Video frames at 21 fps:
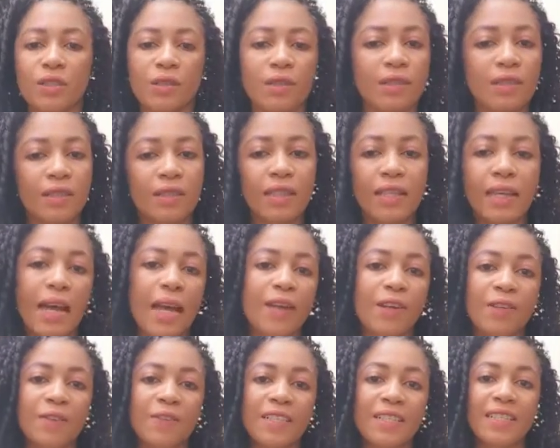So just
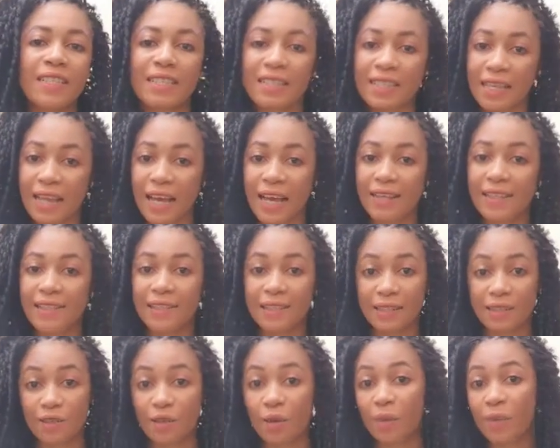kind of a disguise
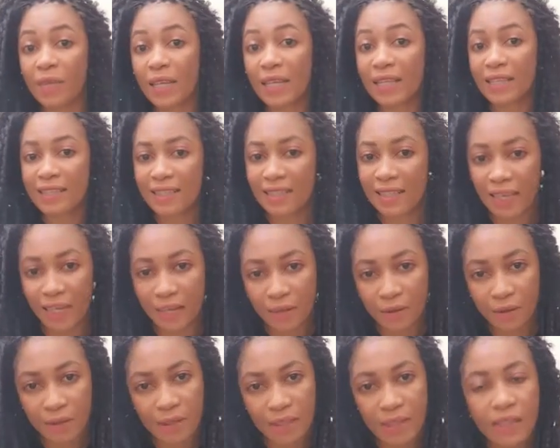and something
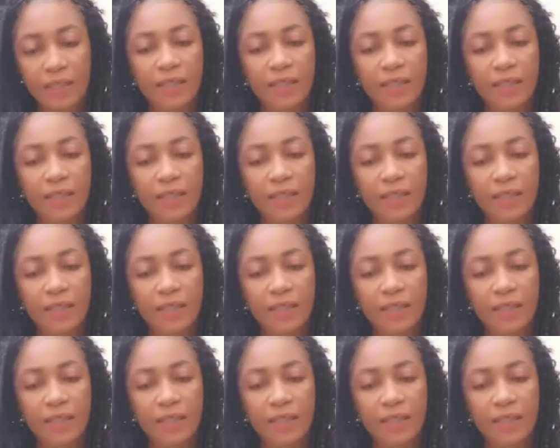scary.